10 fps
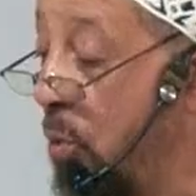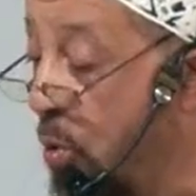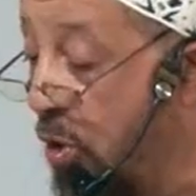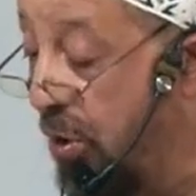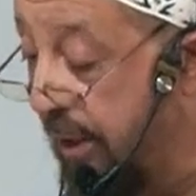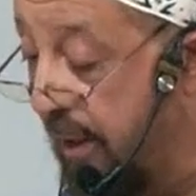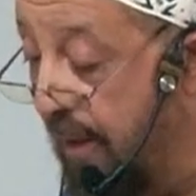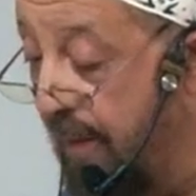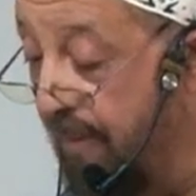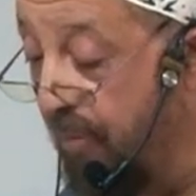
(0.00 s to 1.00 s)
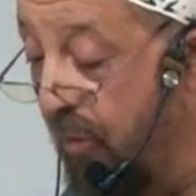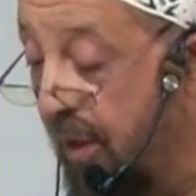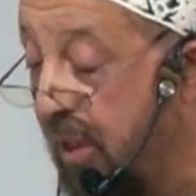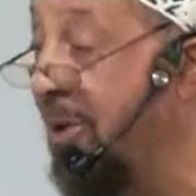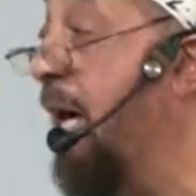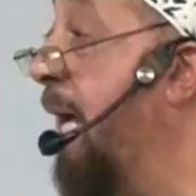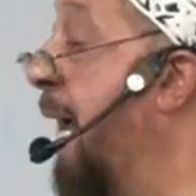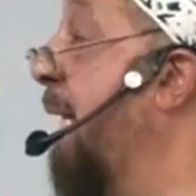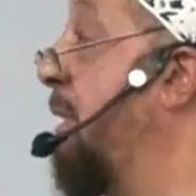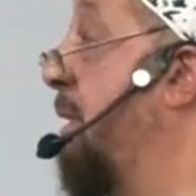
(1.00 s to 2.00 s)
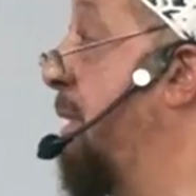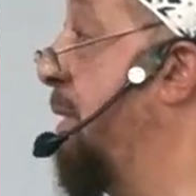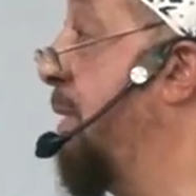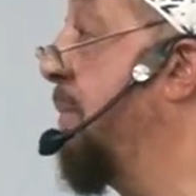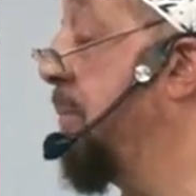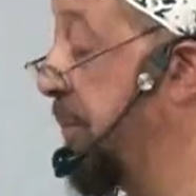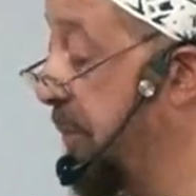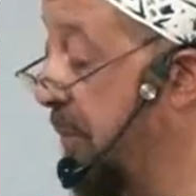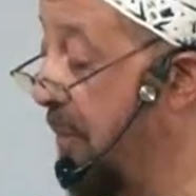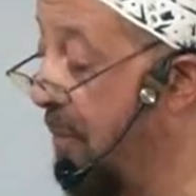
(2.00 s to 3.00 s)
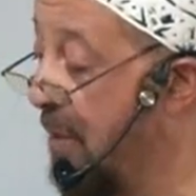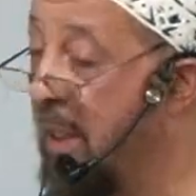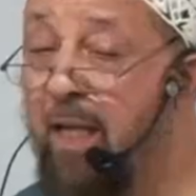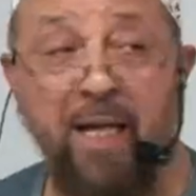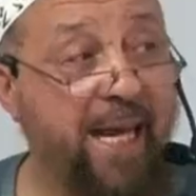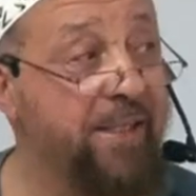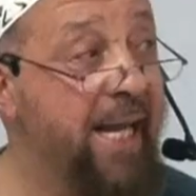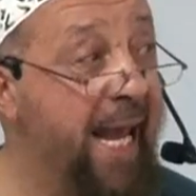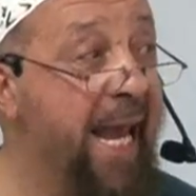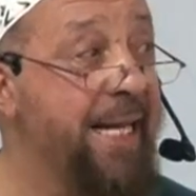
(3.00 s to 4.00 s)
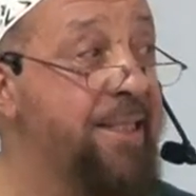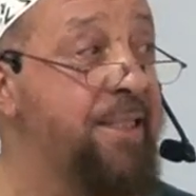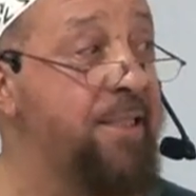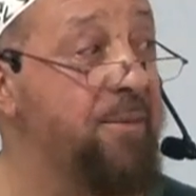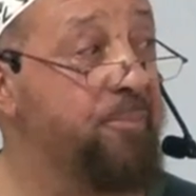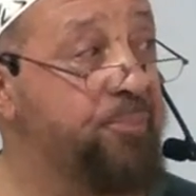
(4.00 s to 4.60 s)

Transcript: world, there are ants. And the ants,